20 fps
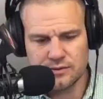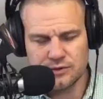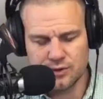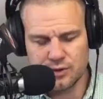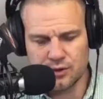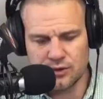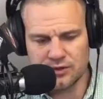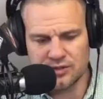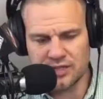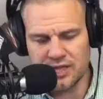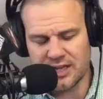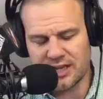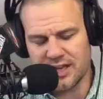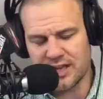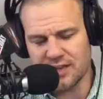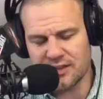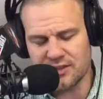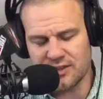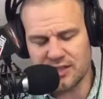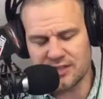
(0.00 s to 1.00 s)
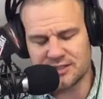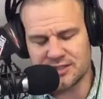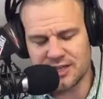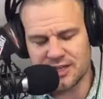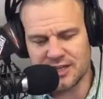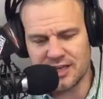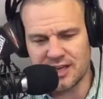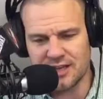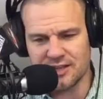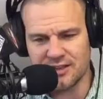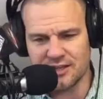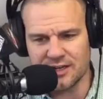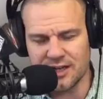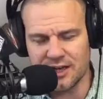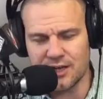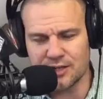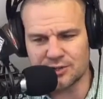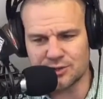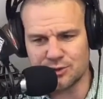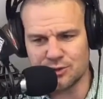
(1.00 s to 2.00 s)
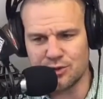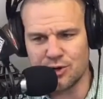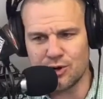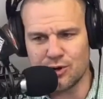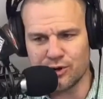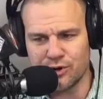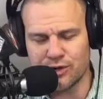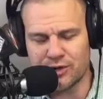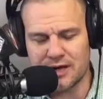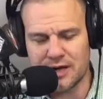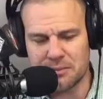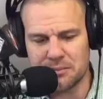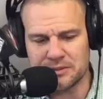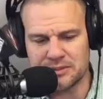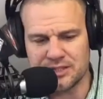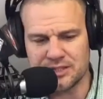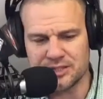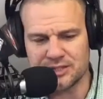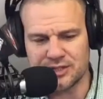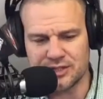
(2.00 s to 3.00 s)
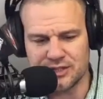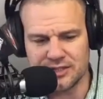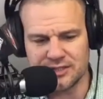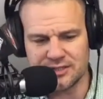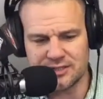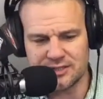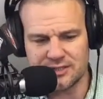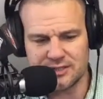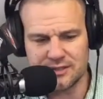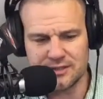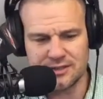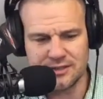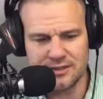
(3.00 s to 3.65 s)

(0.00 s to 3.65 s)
Sure, it's like anything else. You know who your competition is.